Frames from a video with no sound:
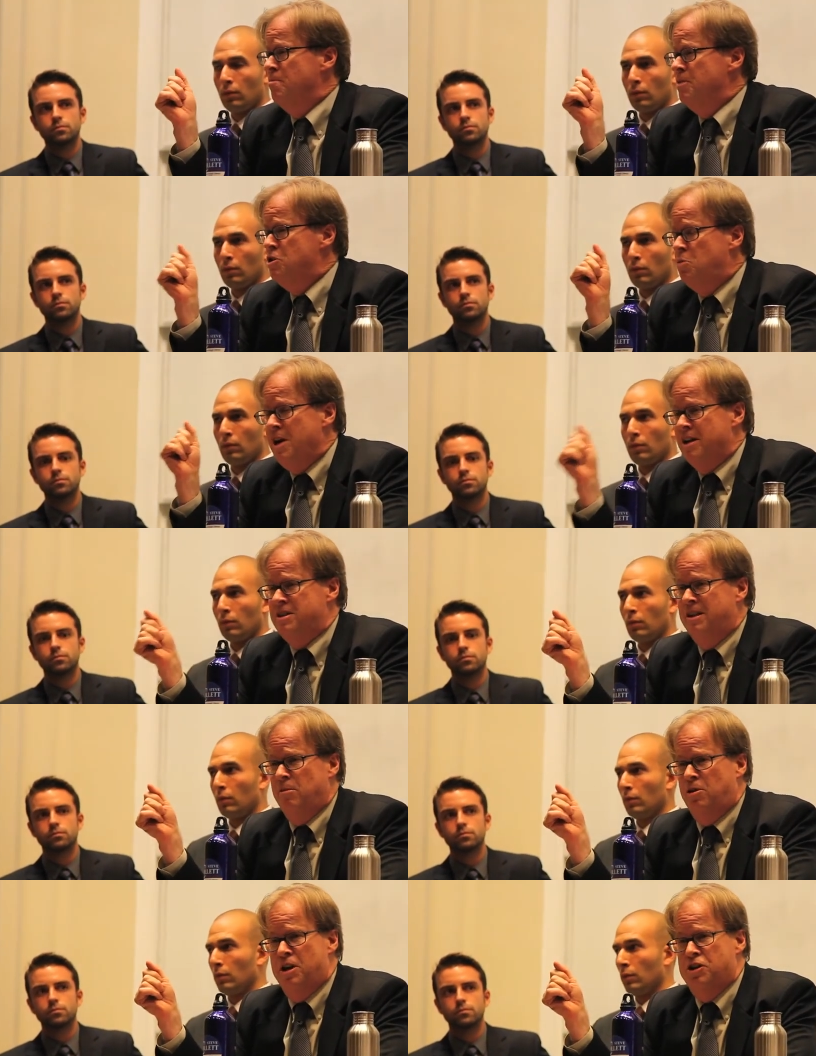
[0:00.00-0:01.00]
Speaker 1: Beach we had a
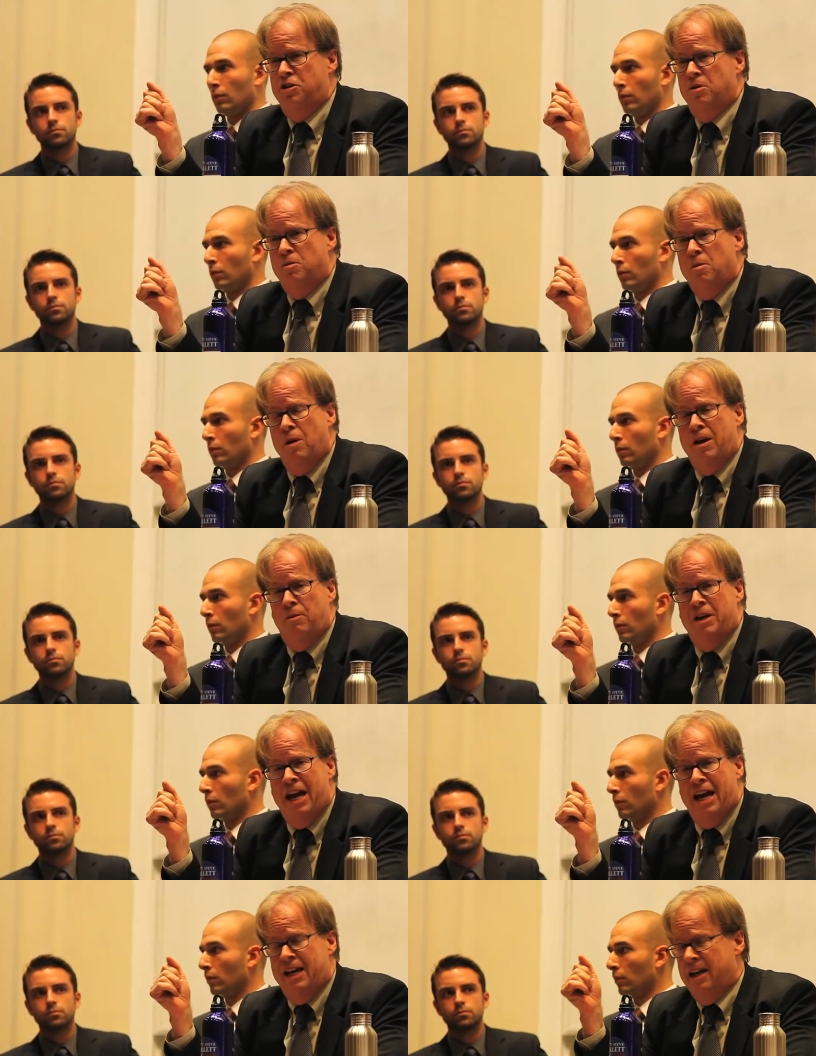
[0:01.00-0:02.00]
similar issue, and
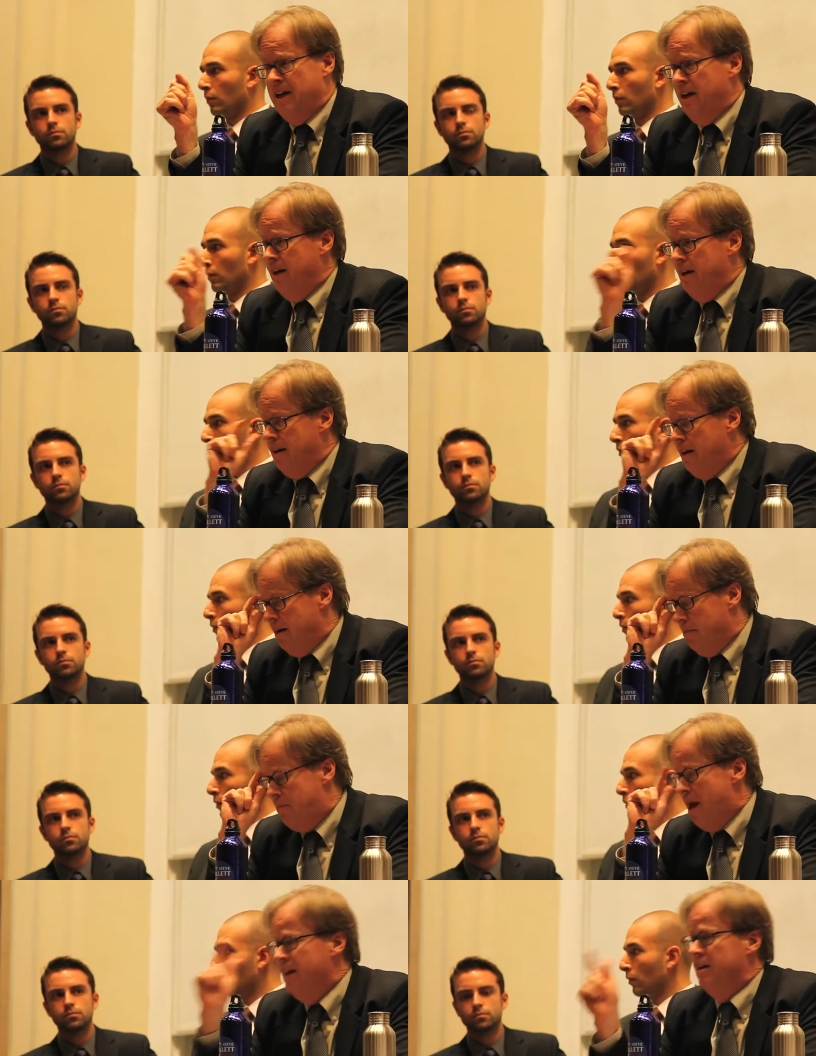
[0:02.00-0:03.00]
we had a,
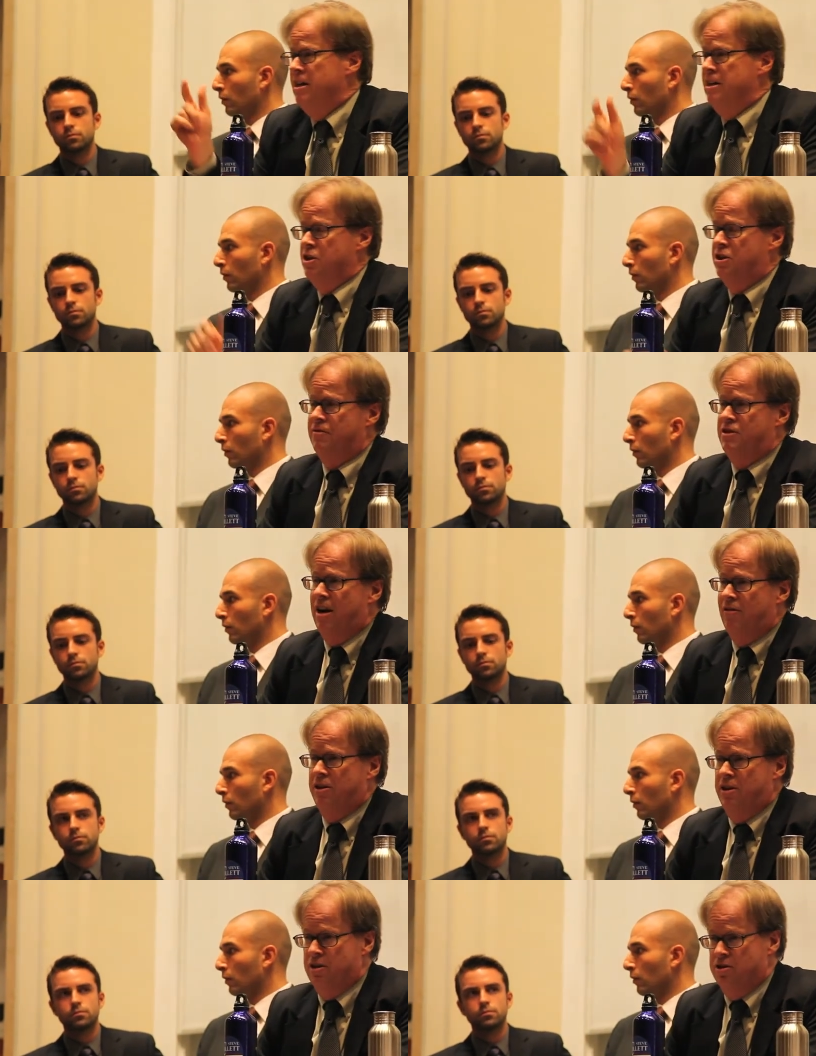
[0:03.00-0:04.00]
a, a ballot initiative
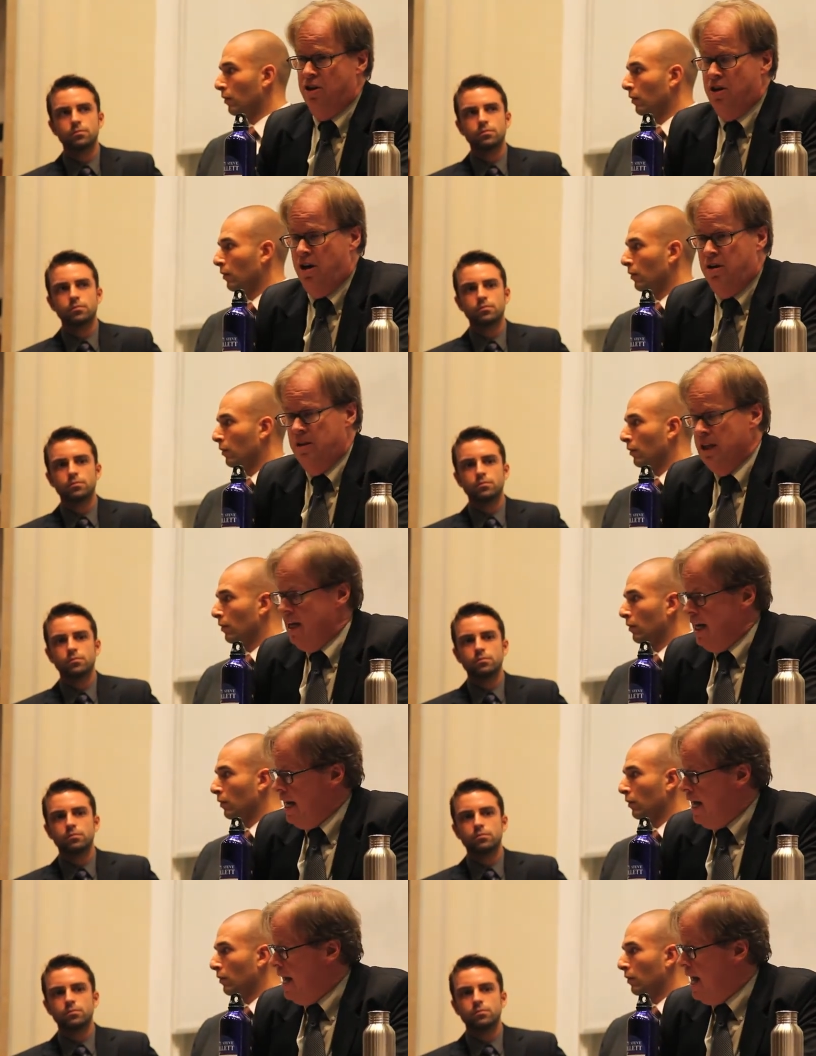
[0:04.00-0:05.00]
several years ago,
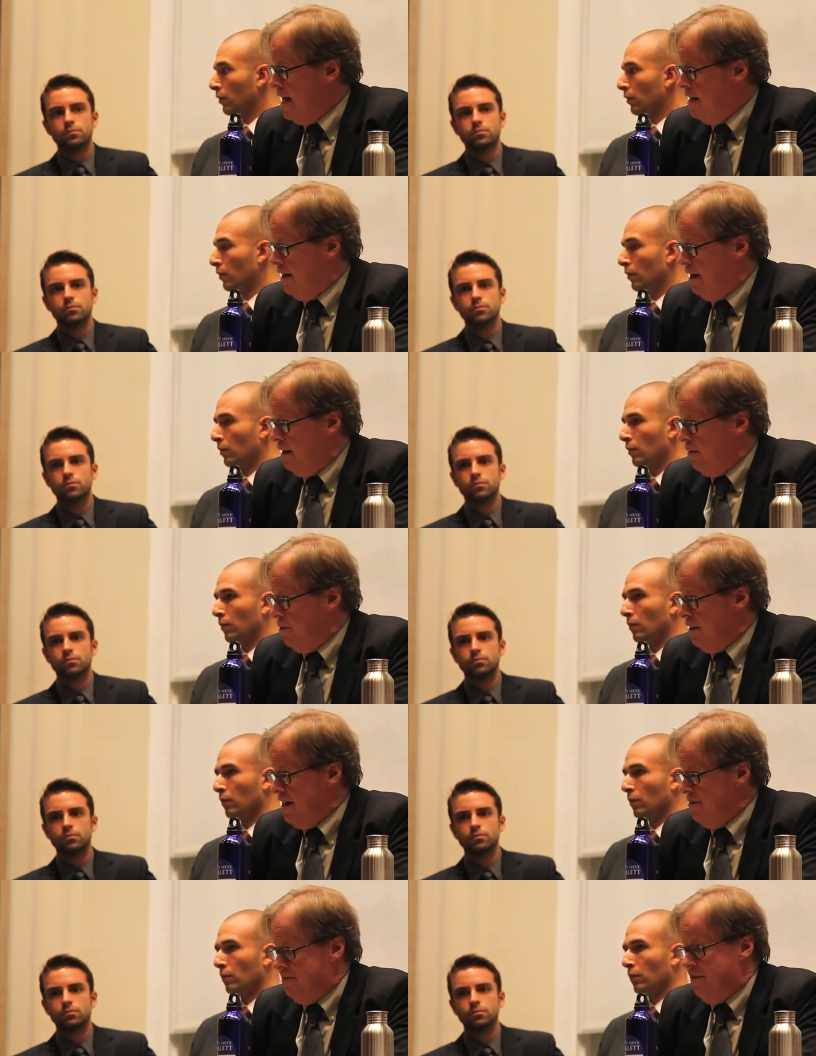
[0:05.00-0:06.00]
and uh, where
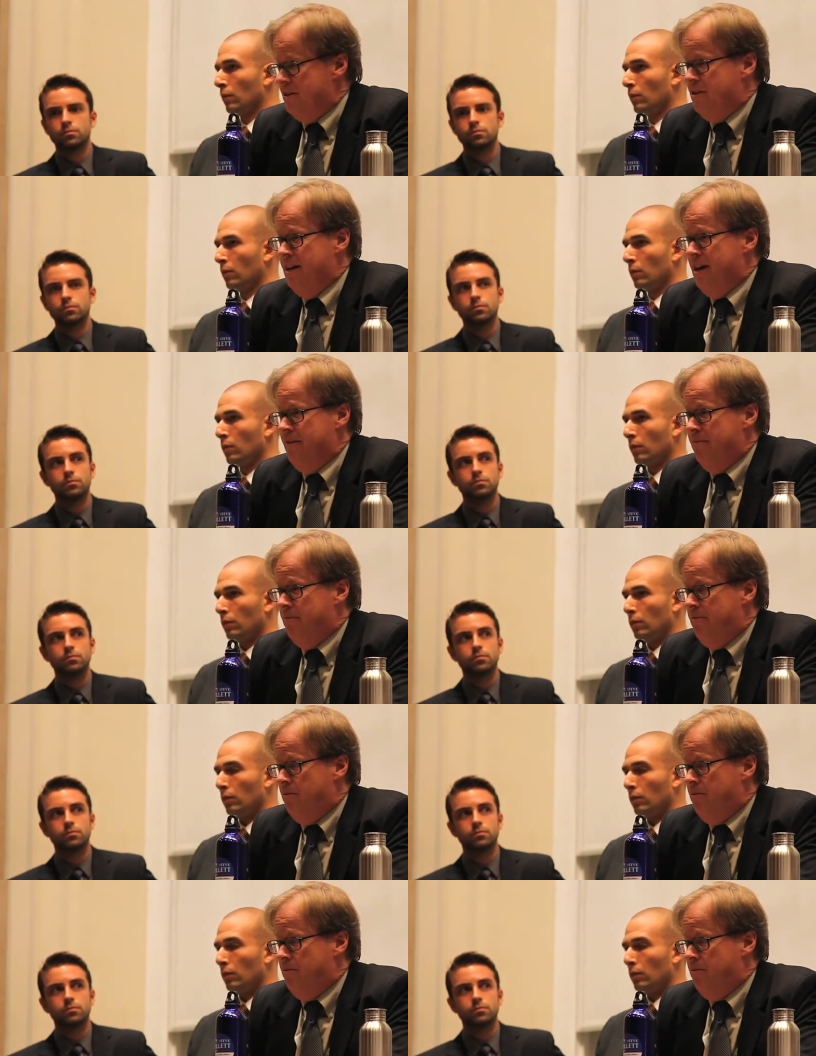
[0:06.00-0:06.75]
they, they